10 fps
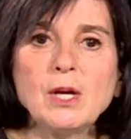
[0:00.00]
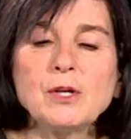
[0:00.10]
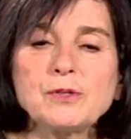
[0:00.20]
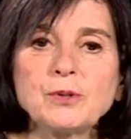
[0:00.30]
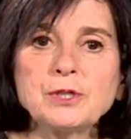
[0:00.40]

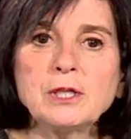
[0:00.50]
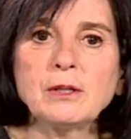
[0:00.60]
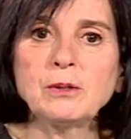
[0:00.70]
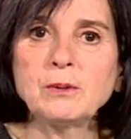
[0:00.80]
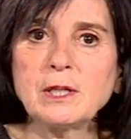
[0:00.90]

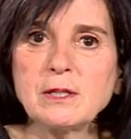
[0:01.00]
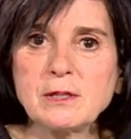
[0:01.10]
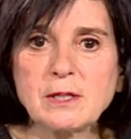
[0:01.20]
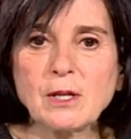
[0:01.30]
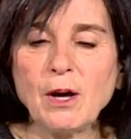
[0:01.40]
Sergio
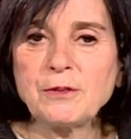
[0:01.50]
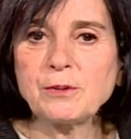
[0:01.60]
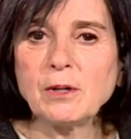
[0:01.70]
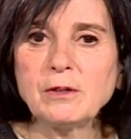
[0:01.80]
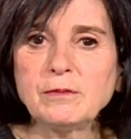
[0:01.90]
is the author
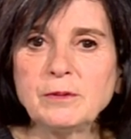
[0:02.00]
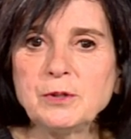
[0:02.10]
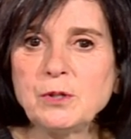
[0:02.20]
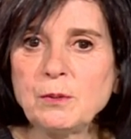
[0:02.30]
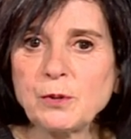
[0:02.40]
of
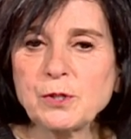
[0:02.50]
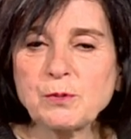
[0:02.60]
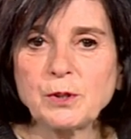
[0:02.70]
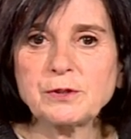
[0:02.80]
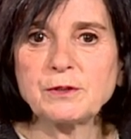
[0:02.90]
numerous
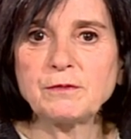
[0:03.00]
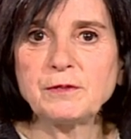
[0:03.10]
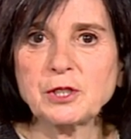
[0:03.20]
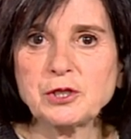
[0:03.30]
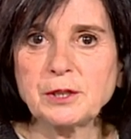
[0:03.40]
works of
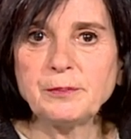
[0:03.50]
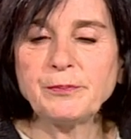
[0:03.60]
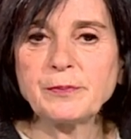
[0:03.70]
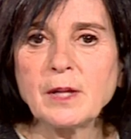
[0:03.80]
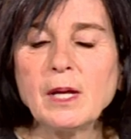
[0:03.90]
fiction.
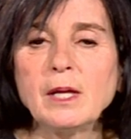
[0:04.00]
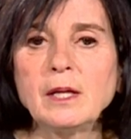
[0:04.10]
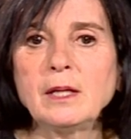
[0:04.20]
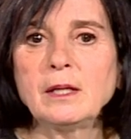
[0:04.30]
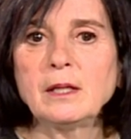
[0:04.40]

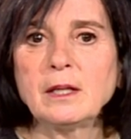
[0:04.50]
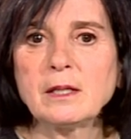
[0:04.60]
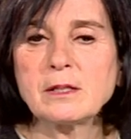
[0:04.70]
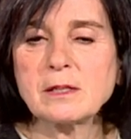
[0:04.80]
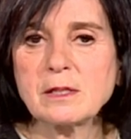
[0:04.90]
He
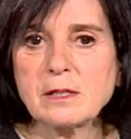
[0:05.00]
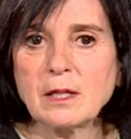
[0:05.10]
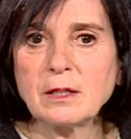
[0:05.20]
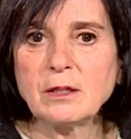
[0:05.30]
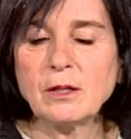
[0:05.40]
is the
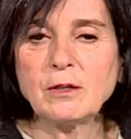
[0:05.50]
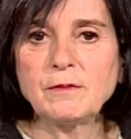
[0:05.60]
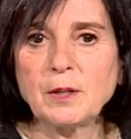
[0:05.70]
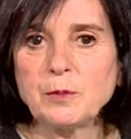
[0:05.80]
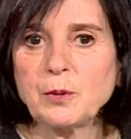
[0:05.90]
son of
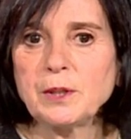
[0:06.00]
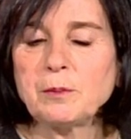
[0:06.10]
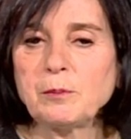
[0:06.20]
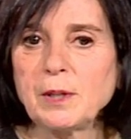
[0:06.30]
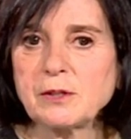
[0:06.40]
immigrant
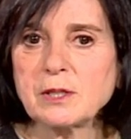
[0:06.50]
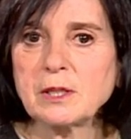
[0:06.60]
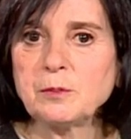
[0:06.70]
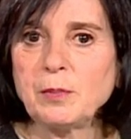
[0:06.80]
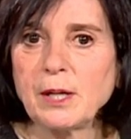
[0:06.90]

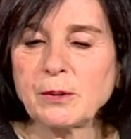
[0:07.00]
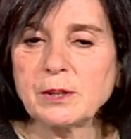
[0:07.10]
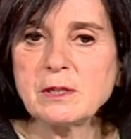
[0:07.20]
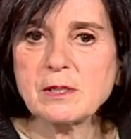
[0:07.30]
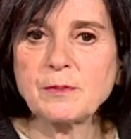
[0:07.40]
Mexican
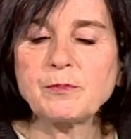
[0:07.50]
parents.